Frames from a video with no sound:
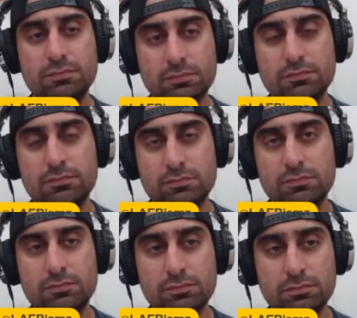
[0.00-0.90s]

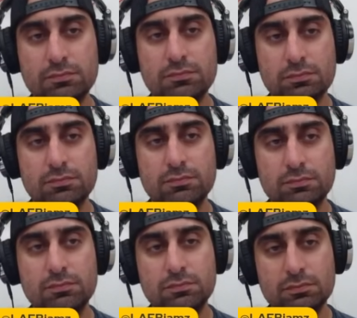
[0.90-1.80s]

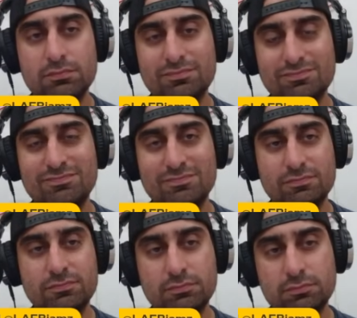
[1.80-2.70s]

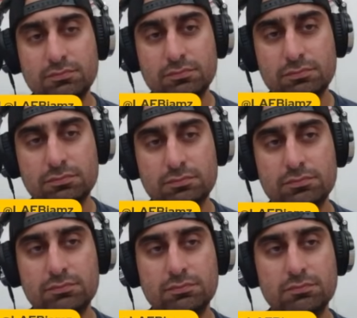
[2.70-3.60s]

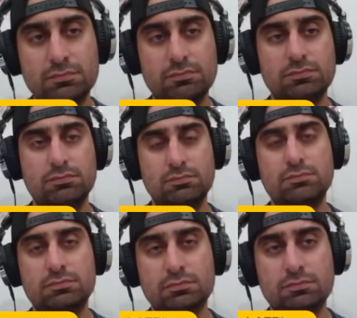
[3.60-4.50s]

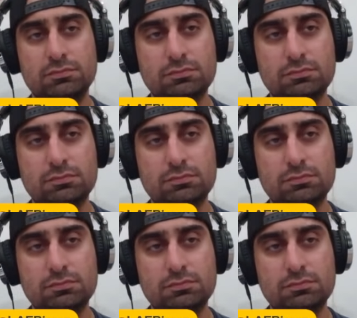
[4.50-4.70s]
This person isn't speaking.